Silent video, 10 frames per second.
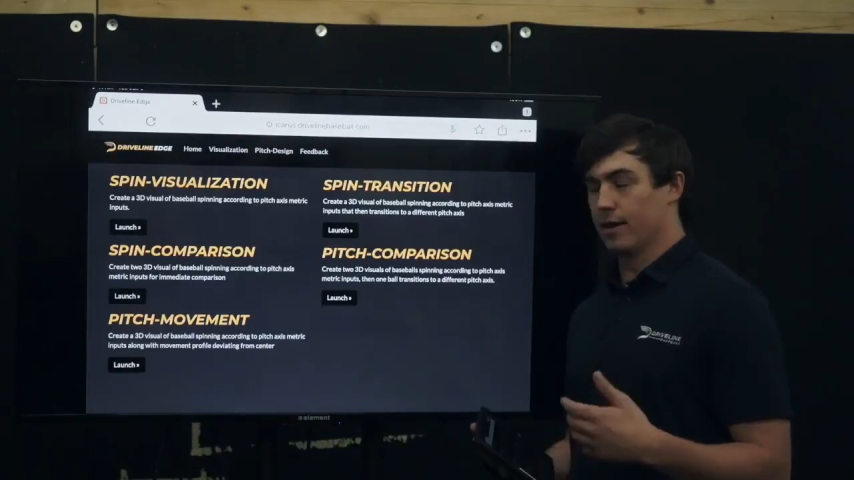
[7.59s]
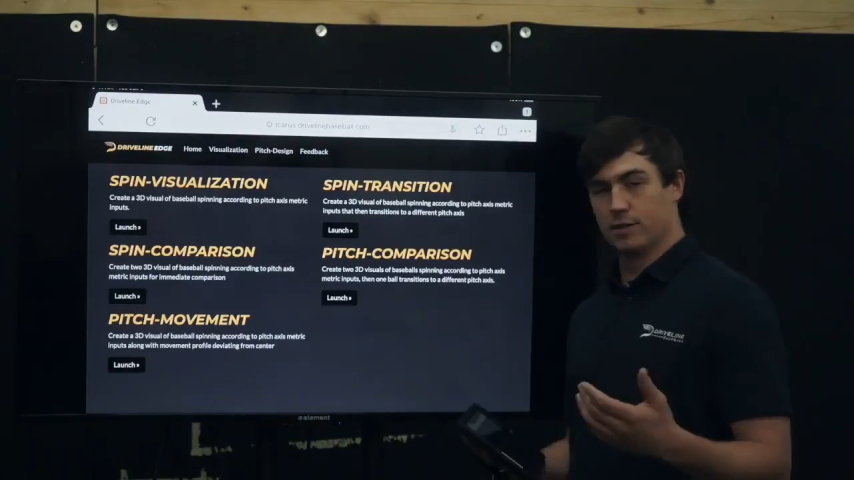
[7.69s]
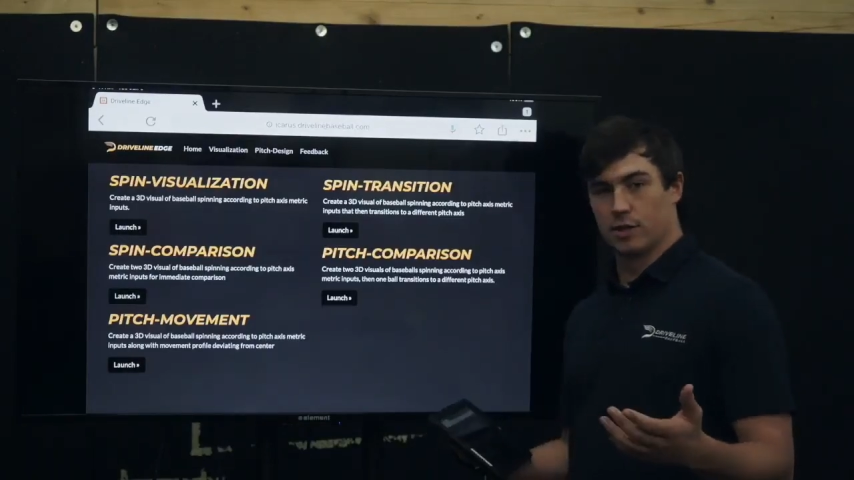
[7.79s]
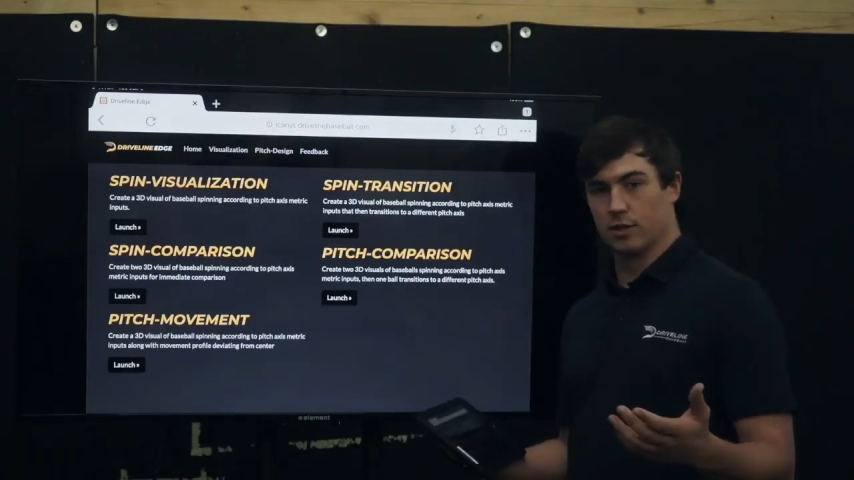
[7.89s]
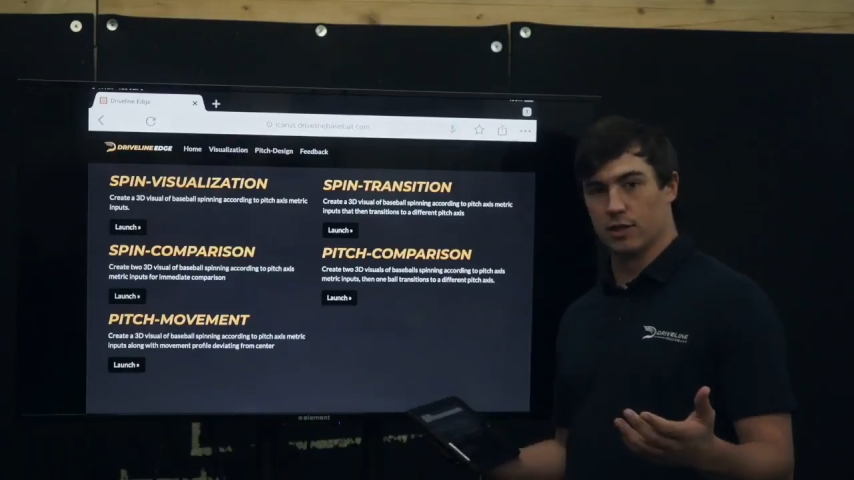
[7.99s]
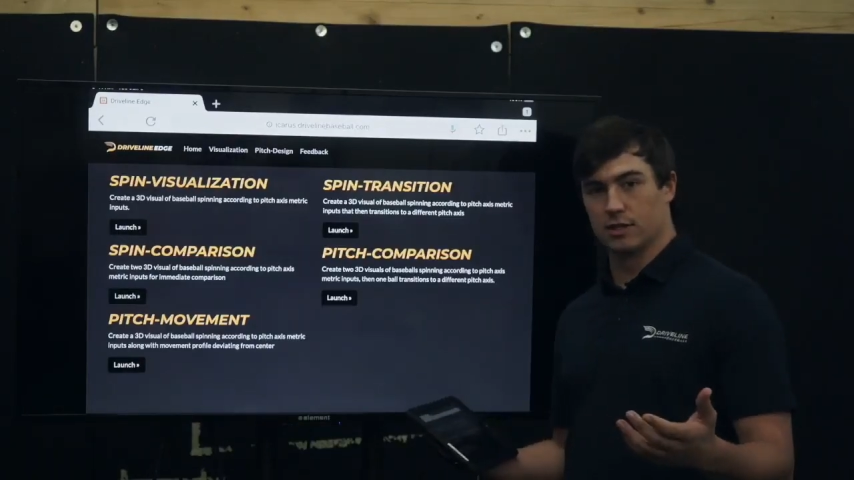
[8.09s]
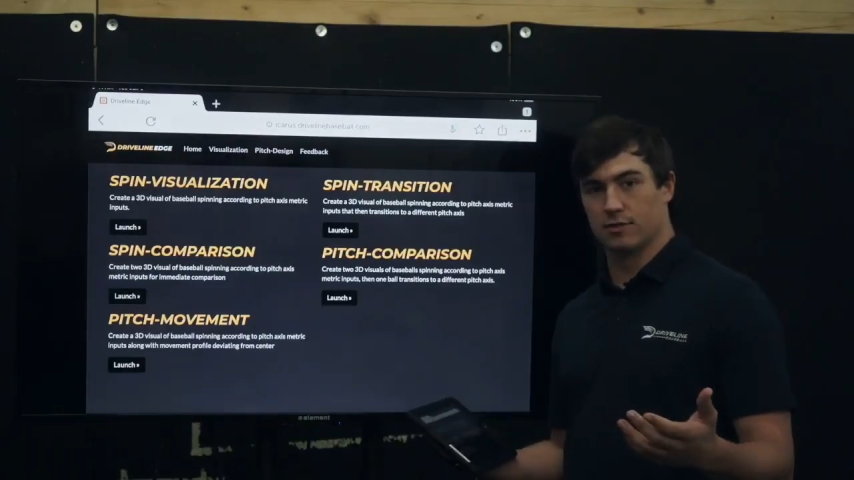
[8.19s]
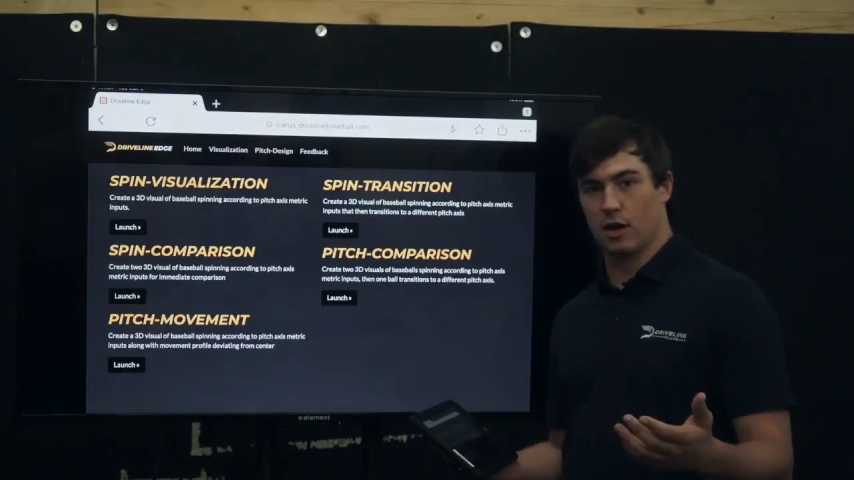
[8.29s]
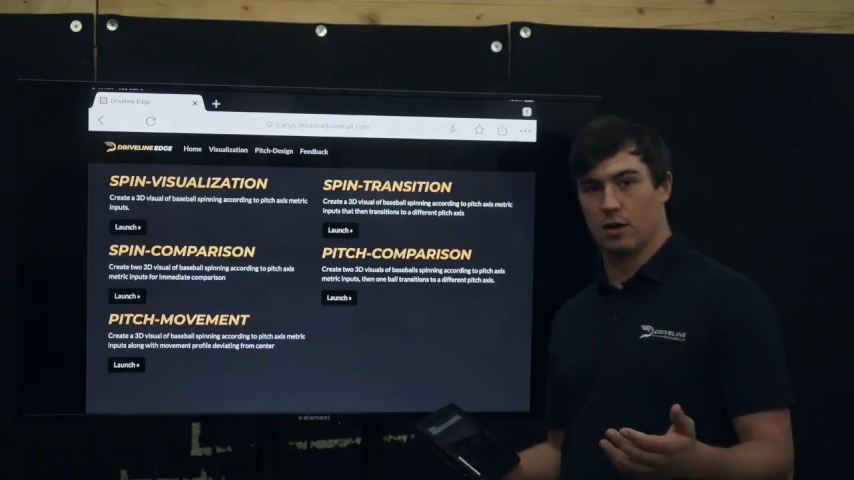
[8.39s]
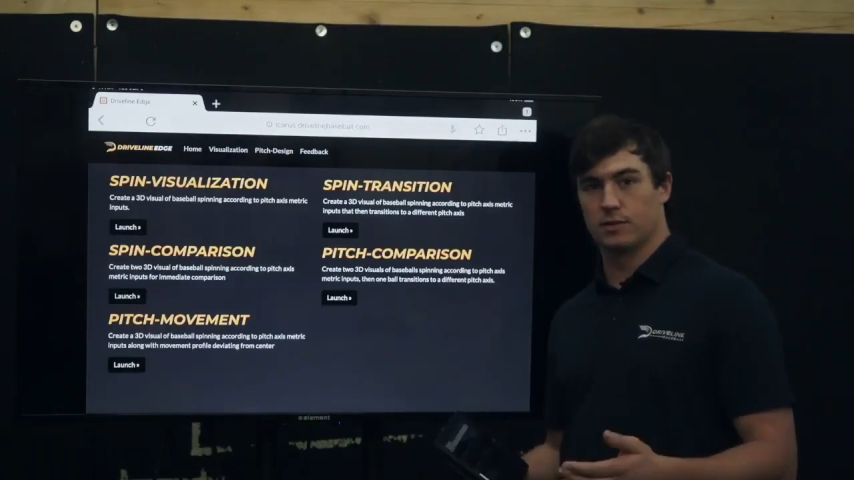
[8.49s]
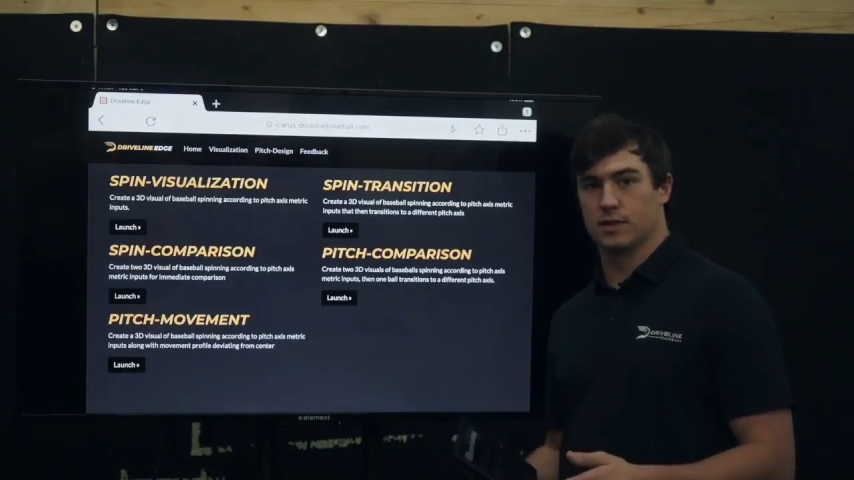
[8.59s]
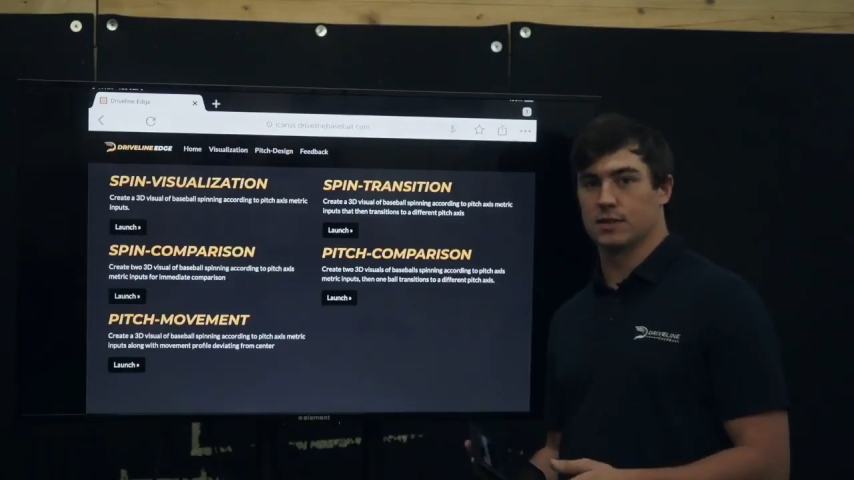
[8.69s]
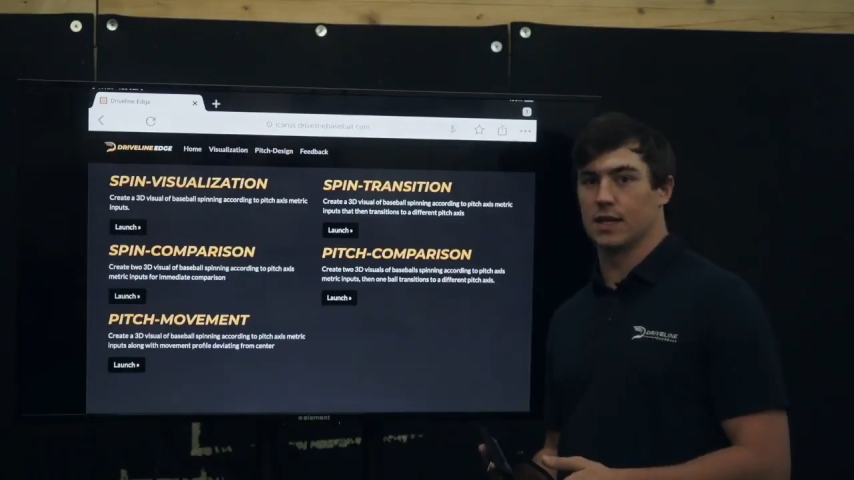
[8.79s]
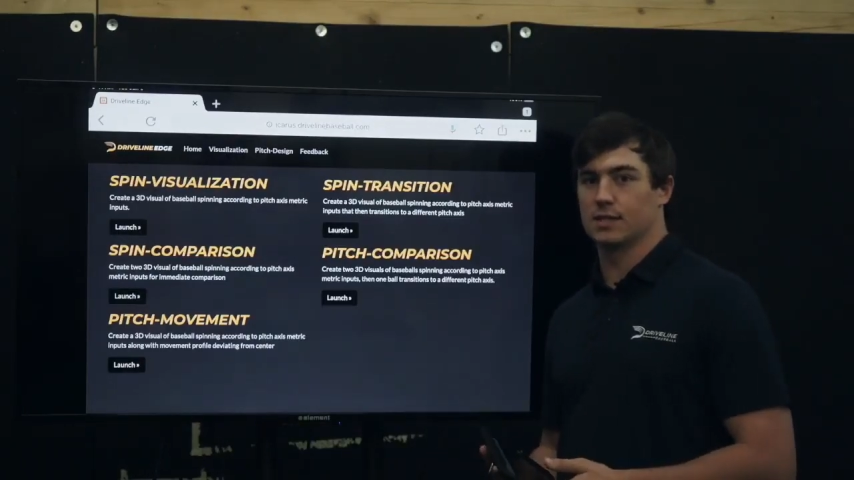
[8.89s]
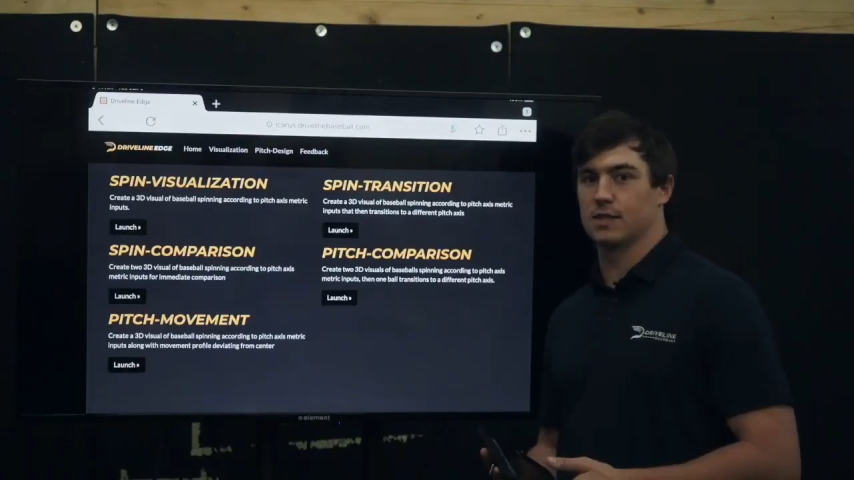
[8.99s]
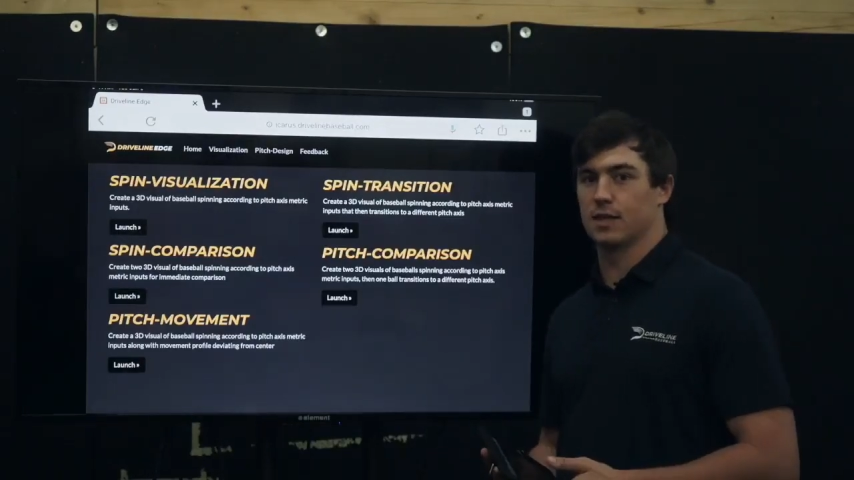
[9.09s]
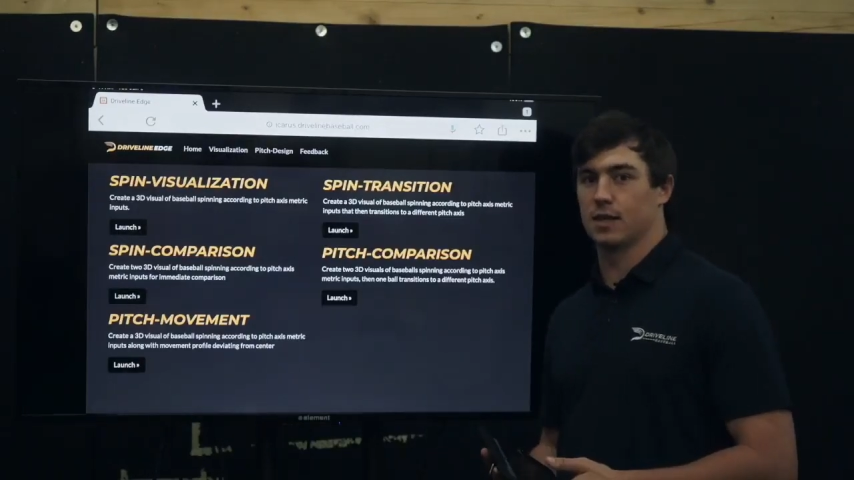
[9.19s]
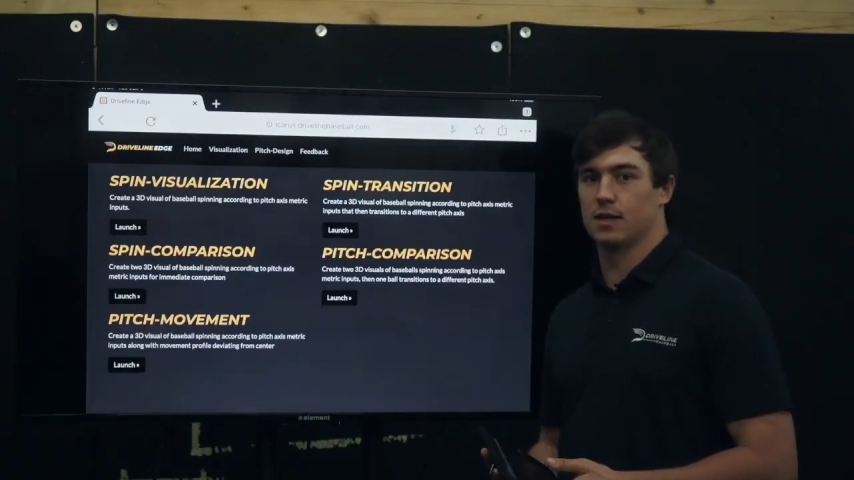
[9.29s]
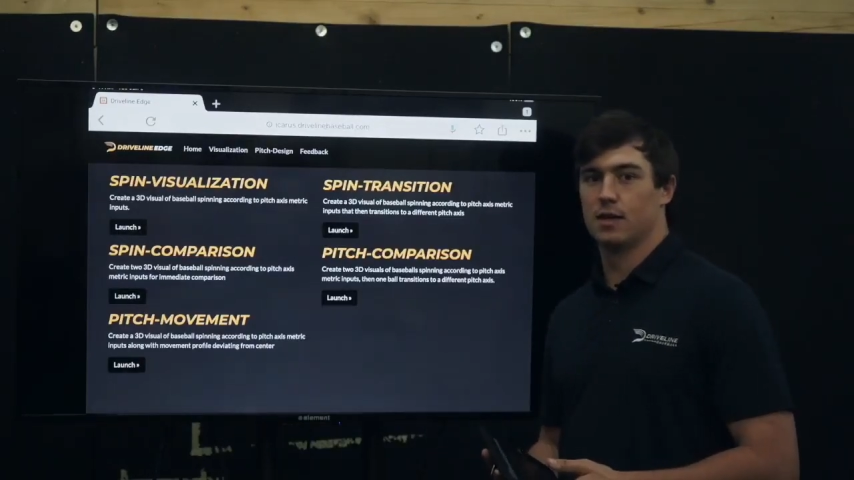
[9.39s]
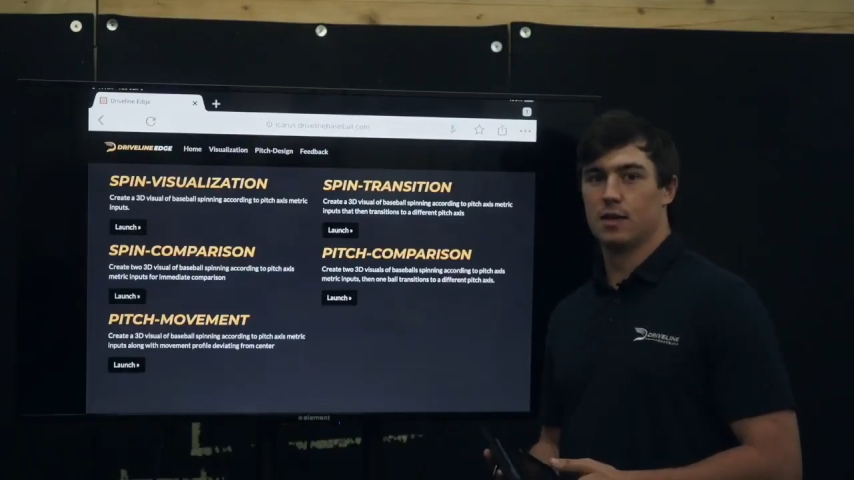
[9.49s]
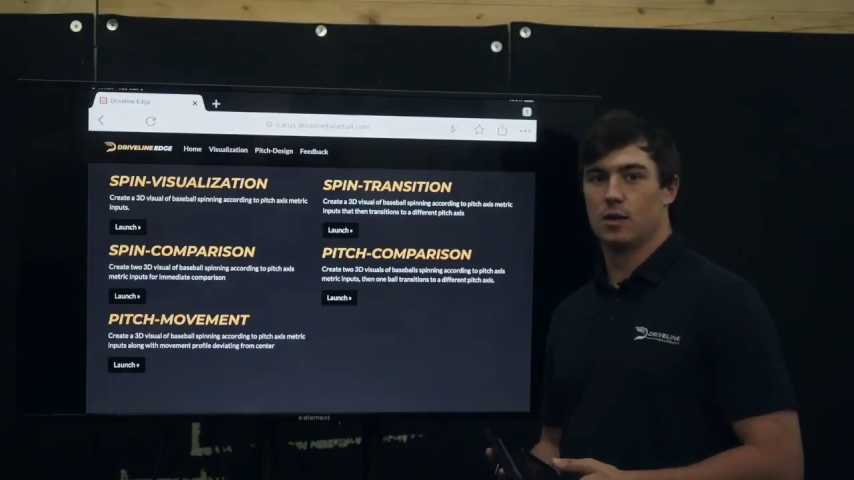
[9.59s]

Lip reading: internally developed and tested